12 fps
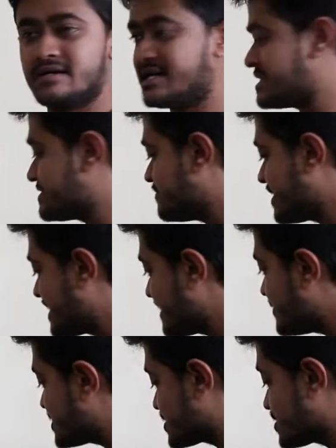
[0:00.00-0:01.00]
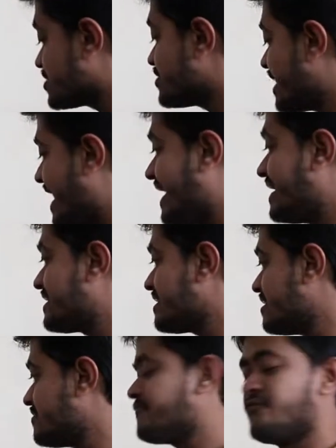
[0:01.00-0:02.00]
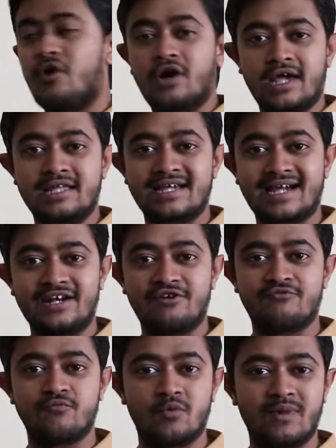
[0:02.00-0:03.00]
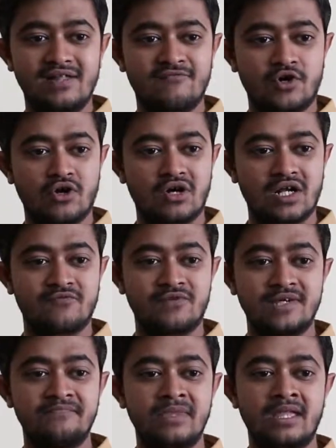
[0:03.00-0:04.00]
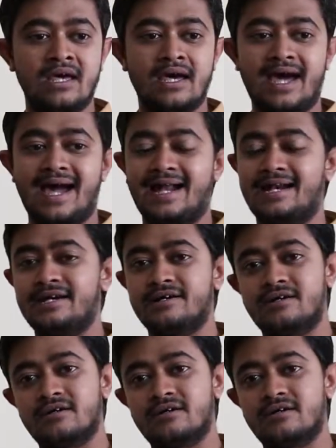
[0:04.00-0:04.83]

It's pretty much good height for any kind of mobile photography, and